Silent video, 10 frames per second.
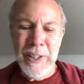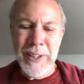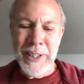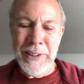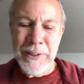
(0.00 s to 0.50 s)

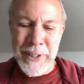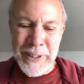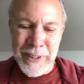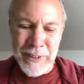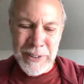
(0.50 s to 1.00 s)
And the thing
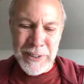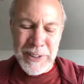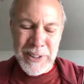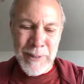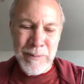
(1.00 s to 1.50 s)
that just
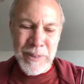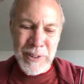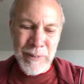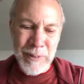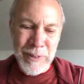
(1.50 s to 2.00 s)
seemed
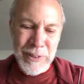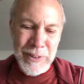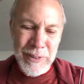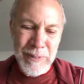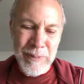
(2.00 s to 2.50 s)
to
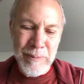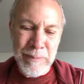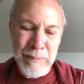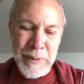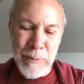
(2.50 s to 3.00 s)

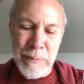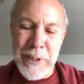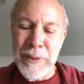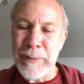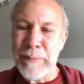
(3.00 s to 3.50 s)

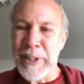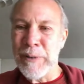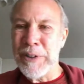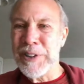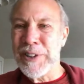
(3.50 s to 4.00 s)
appeal to me
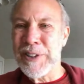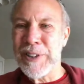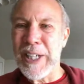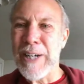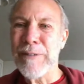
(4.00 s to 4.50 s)
was
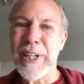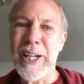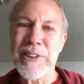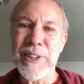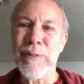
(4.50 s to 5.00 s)
have it
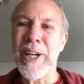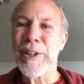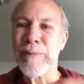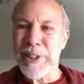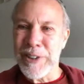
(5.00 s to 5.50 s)
actually
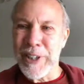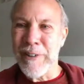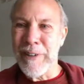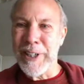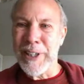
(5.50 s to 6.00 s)
randomly
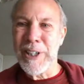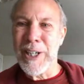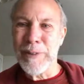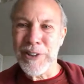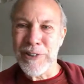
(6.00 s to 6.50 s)
generate a
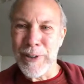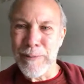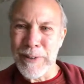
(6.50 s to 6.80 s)
comic strip